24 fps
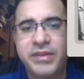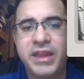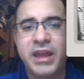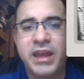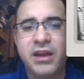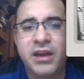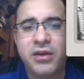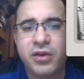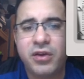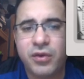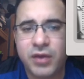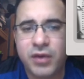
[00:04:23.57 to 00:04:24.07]

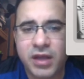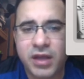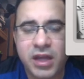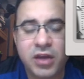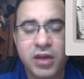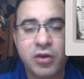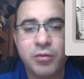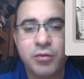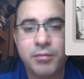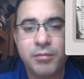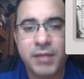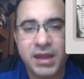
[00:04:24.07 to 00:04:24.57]
you can get
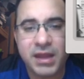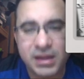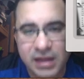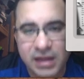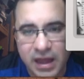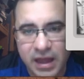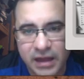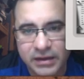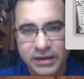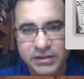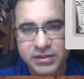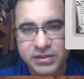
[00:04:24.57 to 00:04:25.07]
your mid
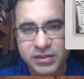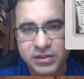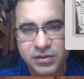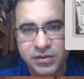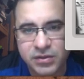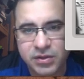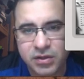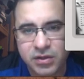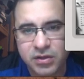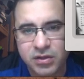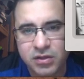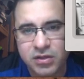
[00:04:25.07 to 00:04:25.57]

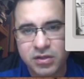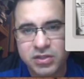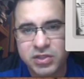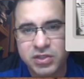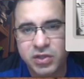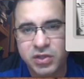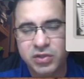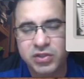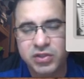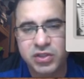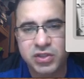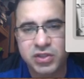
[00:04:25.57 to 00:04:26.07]
latitude.
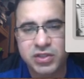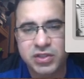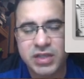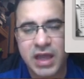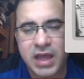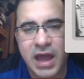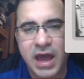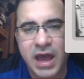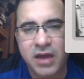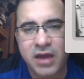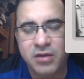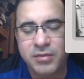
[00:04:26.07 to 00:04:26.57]
So just
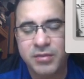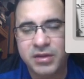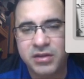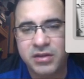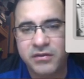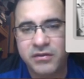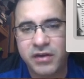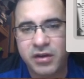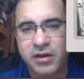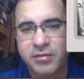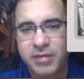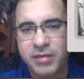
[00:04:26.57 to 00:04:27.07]
add them and
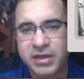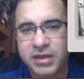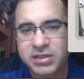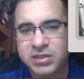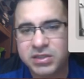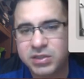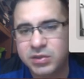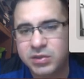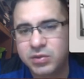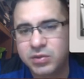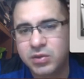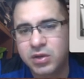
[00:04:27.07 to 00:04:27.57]
divide them by
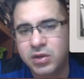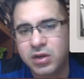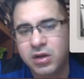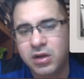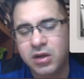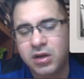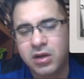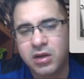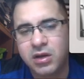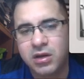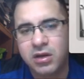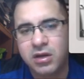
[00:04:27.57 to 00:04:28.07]
2.
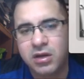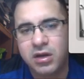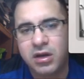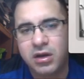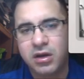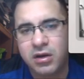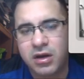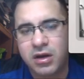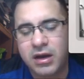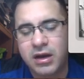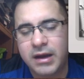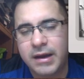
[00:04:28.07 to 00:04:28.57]

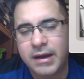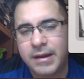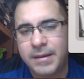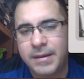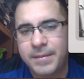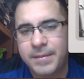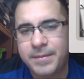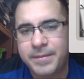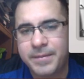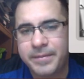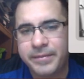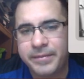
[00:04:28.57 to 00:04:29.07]

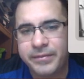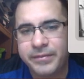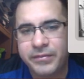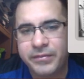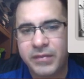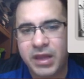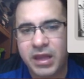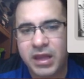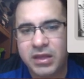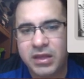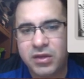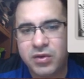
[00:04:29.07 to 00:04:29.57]
And
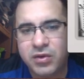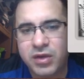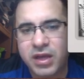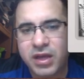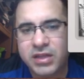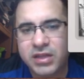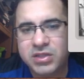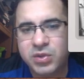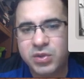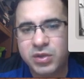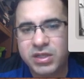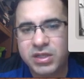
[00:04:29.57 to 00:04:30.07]
you
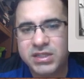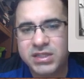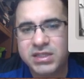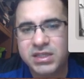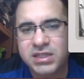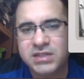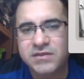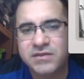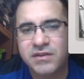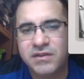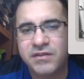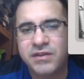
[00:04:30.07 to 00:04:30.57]
get
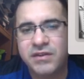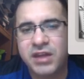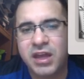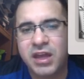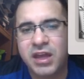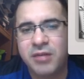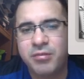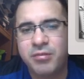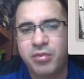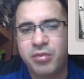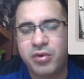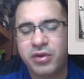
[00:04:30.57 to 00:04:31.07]

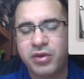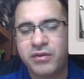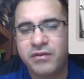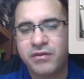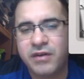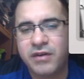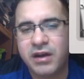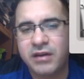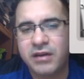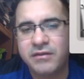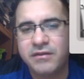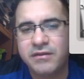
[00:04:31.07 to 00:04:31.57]

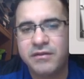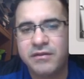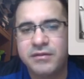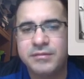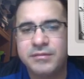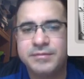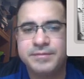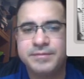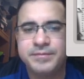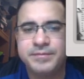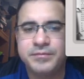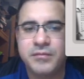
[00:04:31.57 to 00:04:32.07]

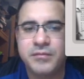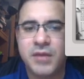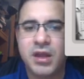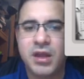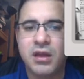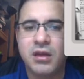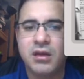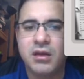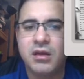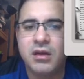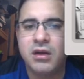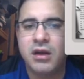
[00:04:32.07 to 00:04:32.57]

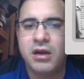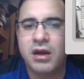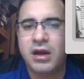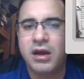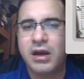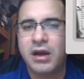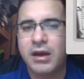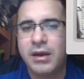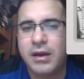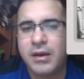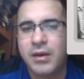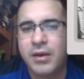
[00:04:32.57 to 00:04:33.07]

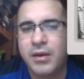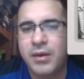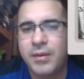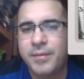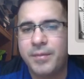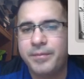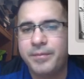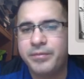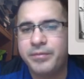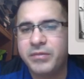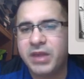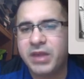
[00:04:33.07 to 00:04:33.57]
2658.5.
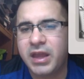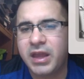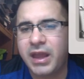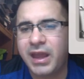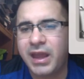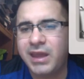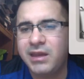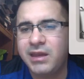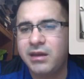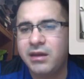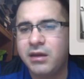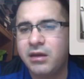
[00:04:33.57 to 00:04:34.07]

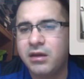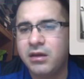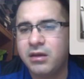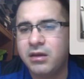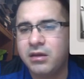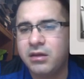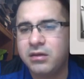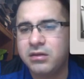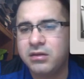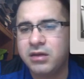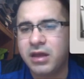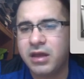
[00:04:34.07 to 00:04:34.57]
8.
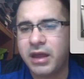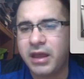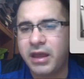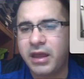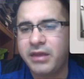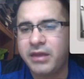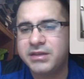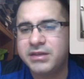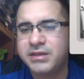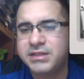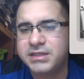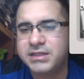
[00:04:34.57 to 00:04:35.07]
The
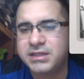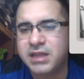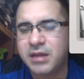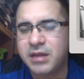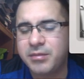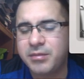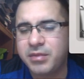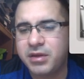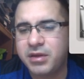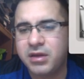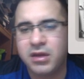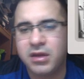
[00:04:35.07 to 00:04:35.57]
8th
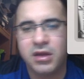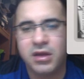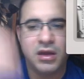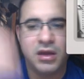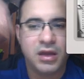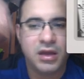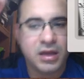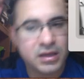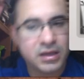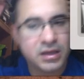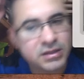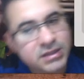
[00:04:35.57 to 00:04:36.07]
step
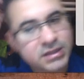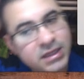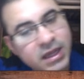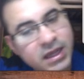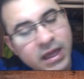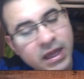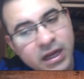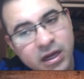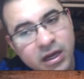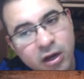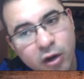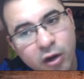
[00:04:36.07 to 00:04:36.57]
is
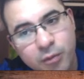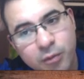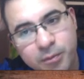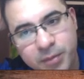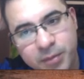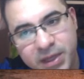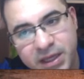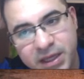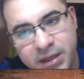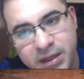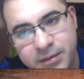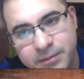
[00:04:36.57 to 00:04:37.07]
getting our
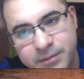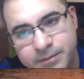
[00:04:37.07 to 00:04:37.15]
P